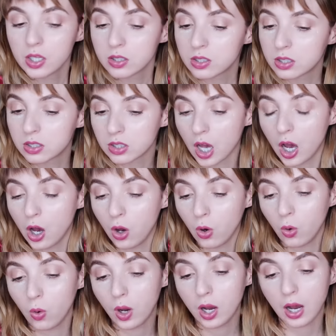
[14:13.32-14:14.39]

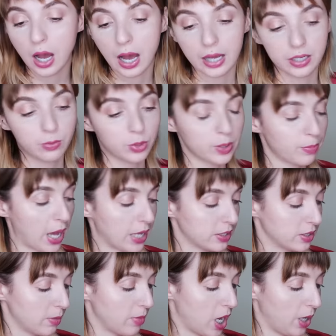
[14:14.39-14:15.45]
So I didn't want to
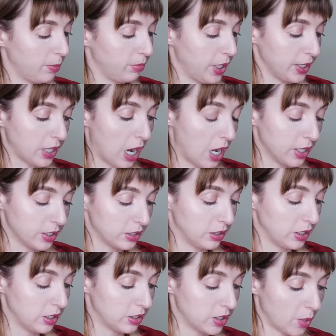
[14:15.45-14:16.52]
pass them up. Like
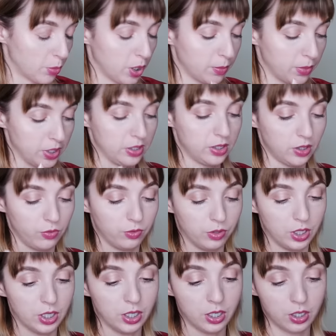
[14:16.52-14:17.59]
honestly, someone must have
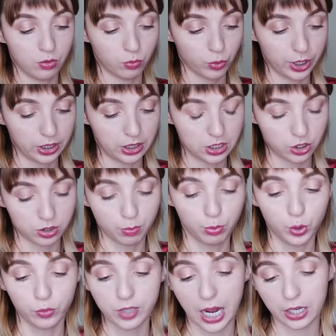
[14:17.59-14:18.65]
really just
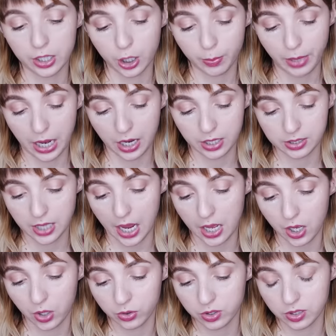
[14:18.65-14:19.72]
moved out of their parents'
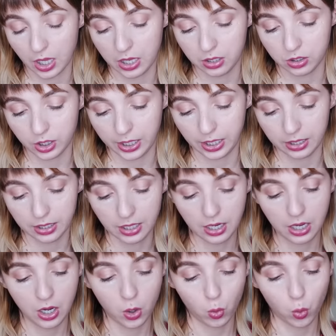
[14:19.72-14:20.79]
house and like
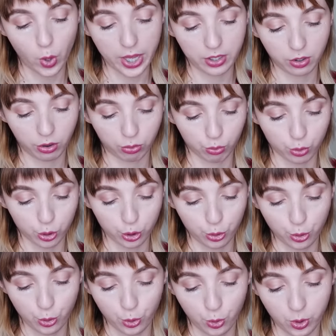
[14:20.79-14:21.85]
went
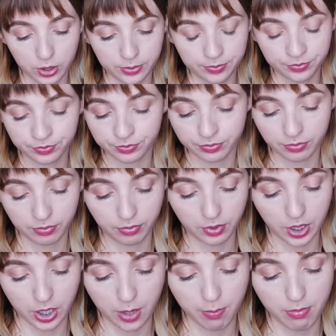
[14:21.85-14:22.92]
through
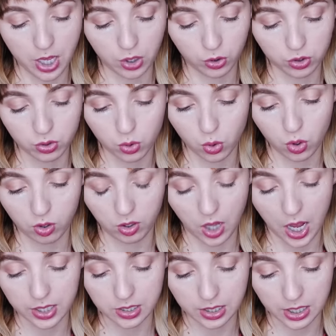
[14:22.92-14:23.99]
their middle school
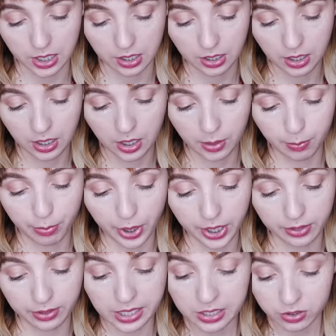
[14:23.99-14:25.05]
closet
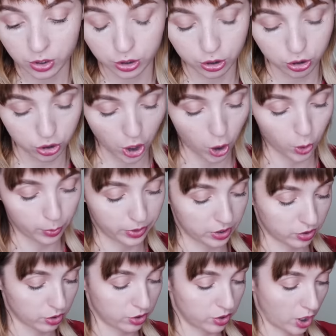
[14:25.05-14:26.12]
but these are dope.
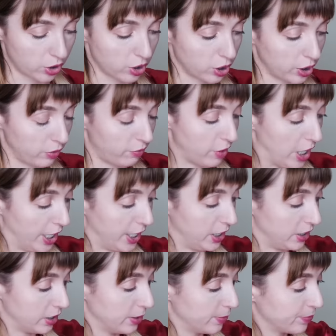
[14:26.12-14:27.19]
These are such a good
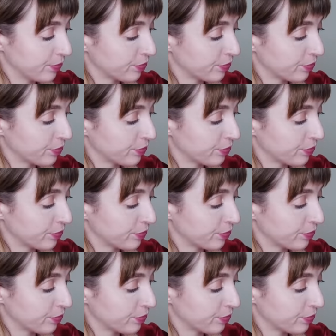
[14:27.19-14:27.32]
find.